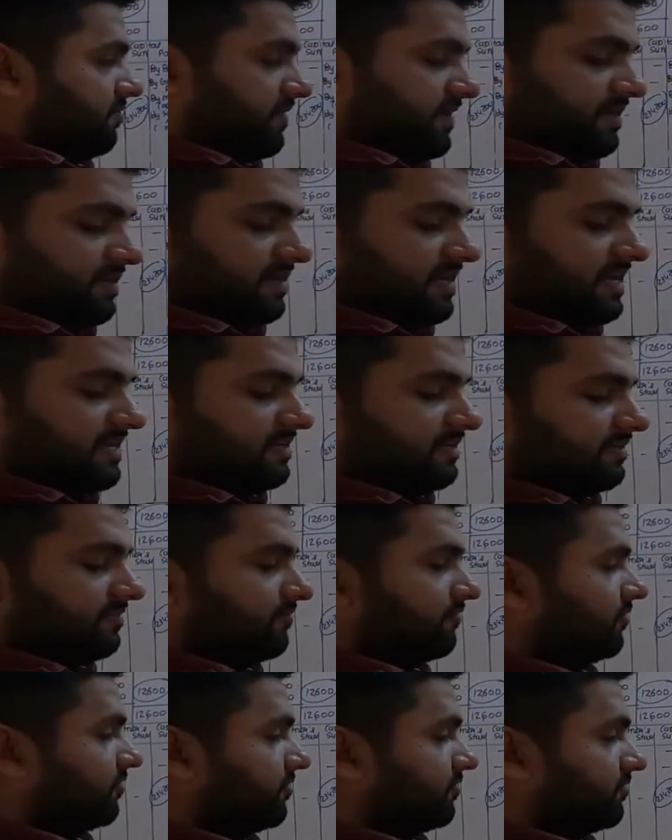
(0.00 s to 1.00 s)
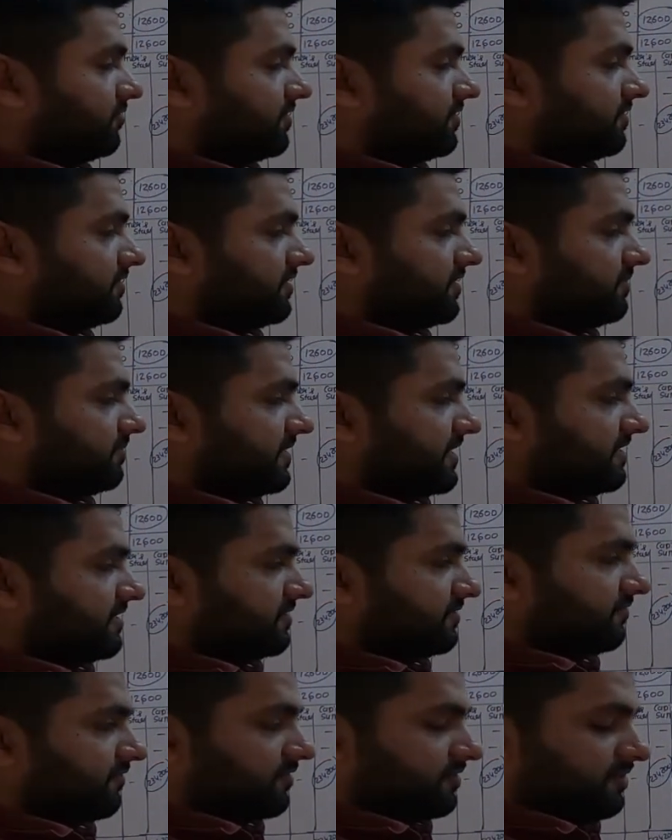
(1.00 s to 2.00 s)
194,200
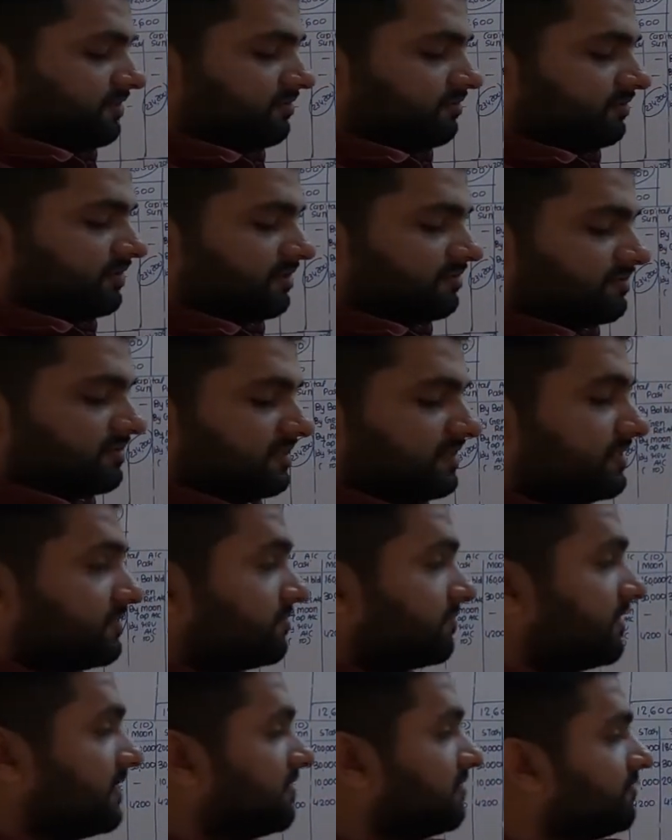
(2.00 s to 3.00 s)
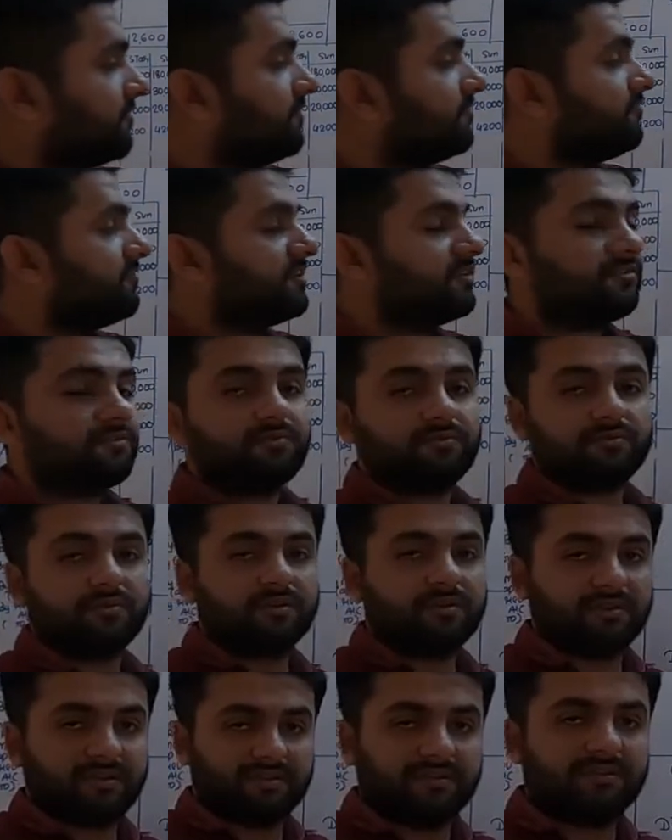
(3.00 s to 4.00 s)
minus 42,000 is 150 to
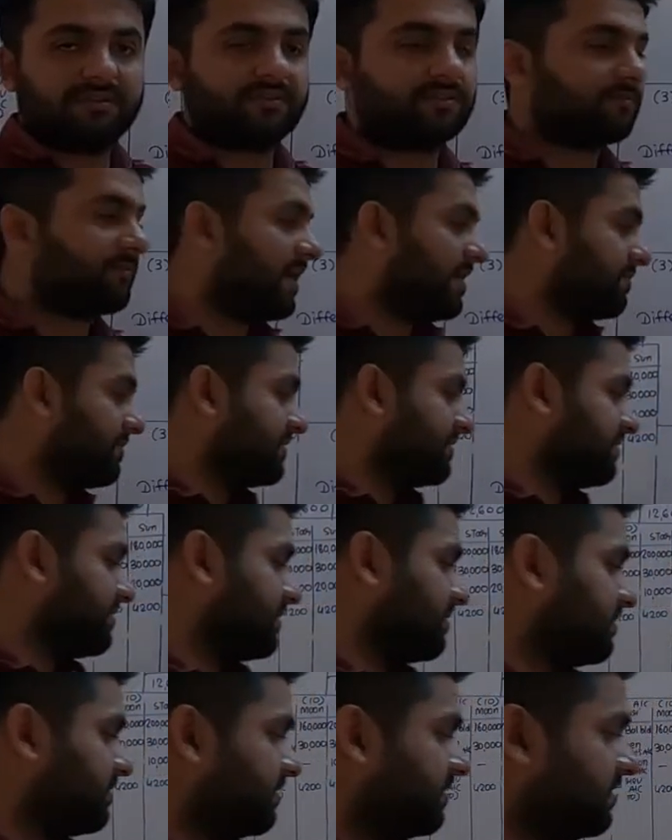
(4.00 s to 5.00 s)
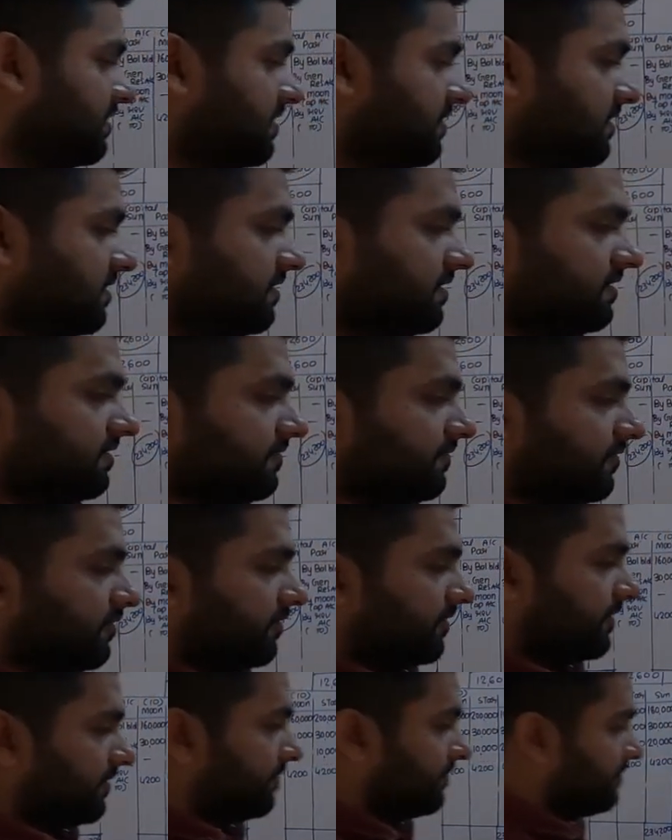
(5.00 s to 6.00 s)
200. This is my mistake.
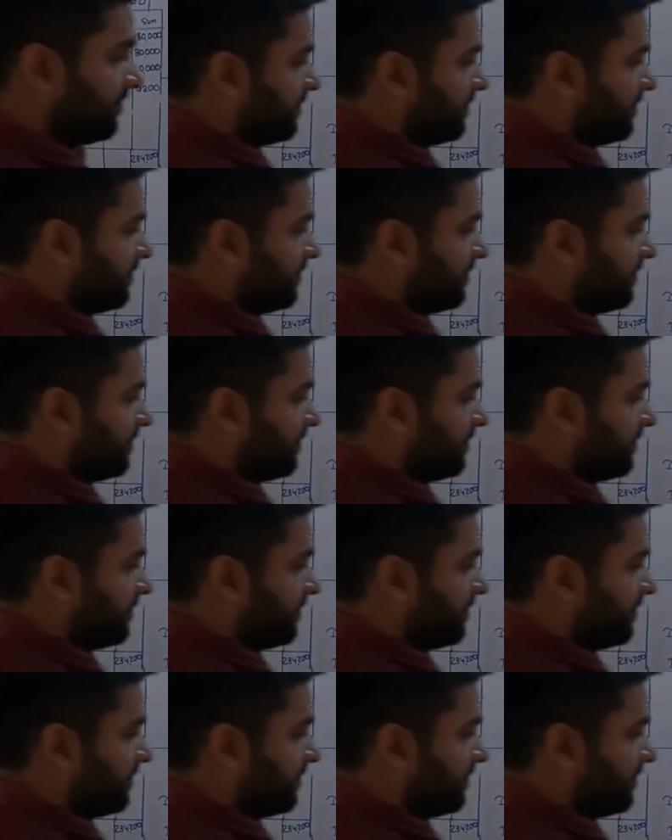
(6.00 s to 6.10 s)
Okay,